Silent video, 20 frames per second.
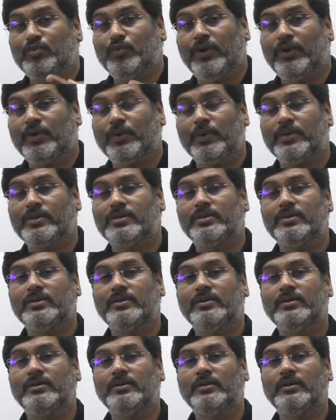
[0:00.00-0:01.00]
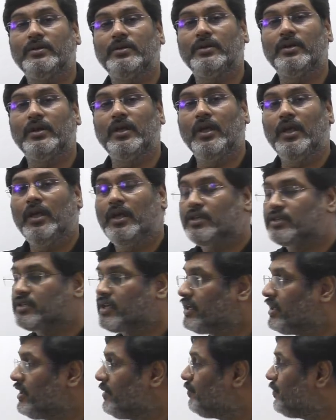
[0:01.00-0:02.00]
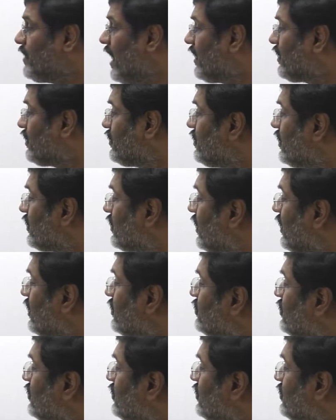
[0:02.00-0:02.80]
one question. Sir, if that is the case,